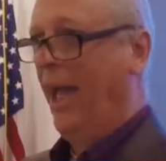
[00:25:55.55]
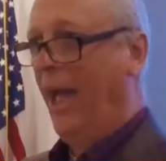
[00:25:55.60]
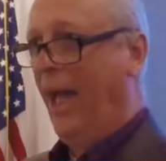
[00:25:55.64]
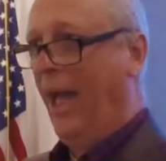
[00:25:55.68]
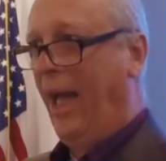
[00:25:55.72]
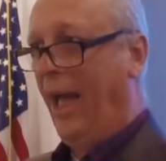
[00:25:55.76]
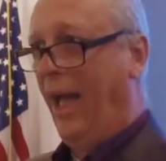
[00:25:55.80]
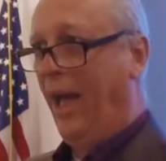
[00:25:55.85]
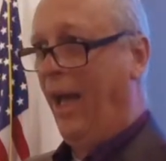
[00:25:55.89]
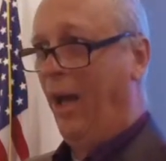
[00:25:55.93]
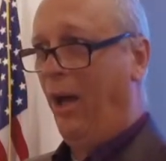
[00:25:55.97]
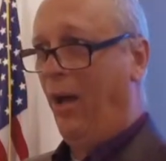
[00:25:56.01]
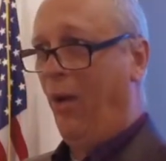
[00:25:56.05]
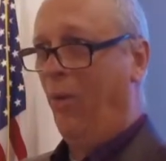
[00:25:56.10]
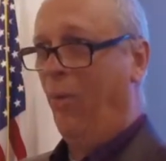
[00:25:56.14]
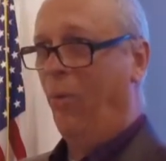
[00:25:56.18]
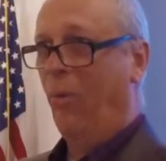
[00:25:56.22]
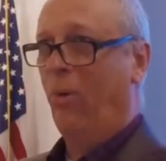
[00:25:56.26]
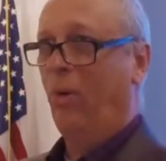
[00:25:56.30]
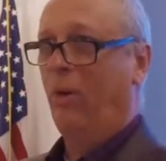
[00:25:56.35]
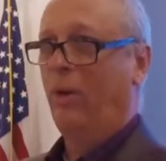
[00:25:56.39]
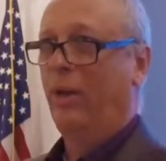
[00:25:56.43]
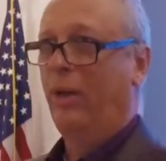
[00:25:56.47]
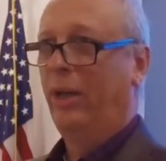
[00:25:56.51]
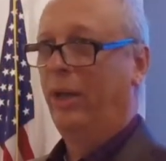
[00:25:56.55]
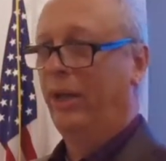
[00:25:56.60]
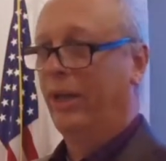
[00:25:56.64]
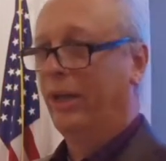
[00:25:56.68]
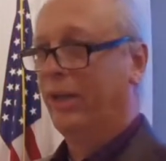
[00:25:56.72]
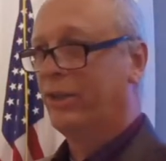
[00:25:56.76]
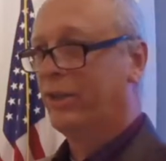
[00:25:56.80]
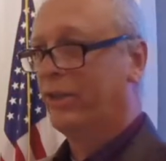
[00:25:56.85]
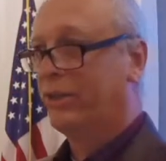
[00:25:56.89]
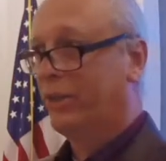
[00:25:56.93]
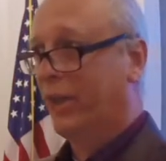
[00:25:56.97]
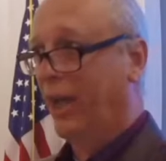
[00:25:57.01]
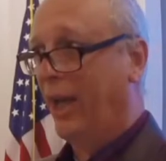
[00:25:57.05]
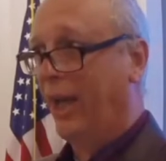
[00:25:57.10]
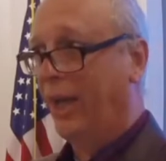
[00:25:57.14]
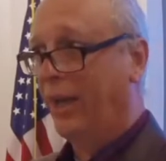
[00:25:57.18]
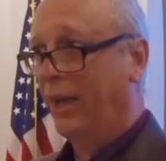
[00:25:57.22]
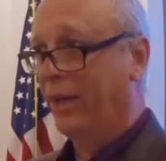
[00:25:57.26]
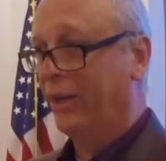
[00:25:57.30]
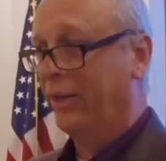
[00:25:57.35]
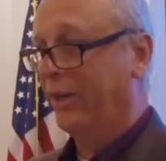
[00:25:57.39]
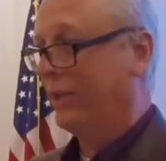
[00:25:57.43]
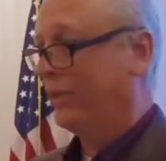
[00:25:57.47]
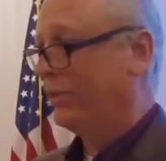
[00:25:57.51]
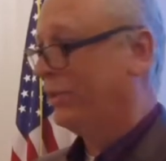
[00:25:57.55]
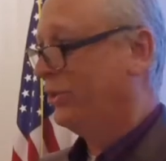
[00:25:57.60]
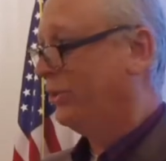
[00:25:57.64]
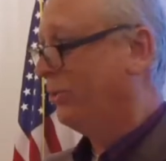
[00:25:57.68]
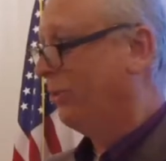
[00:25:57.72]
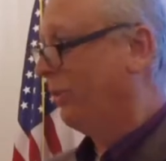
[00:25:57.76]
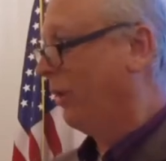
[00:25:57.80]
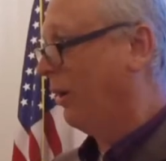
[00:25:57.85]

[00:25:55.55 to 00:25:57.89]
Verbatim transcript: how excited that you